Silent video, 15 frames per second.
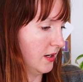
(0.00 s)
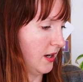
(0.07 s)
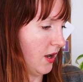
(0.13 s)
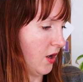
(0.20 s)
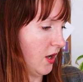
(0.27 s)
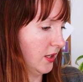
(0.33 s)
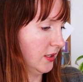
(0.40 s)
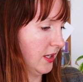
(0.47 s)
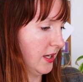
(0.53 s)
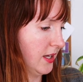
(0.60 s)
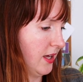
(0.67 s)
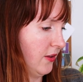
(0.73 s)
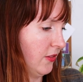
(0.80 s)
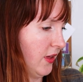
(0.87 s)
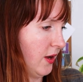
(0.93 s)
Now I like
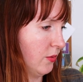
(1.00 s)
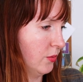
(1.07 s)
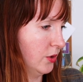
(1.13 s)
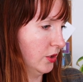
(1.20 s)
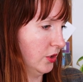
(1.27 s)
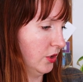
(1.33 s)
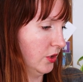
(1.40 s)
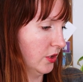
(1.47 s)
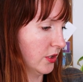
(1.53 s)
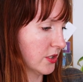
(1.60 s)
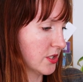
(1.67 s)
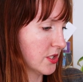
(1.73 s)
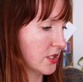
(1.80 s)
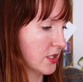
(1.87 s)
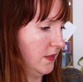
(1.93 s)
how that one
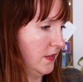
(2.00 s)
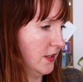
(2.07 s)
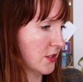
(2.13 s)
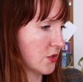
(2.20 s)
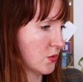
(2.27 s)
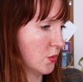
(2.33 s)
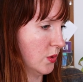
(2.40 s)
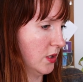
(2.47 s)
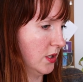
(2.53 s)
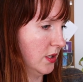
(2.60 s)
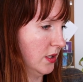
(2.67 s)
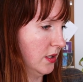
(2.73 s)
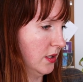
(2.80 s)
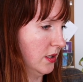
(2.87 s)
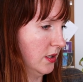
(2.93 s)
looks. This
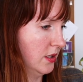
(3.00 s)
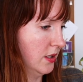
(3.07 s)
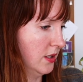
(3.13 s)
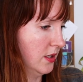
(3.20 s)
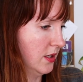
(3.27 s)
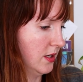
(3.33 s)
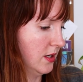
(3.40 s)
one,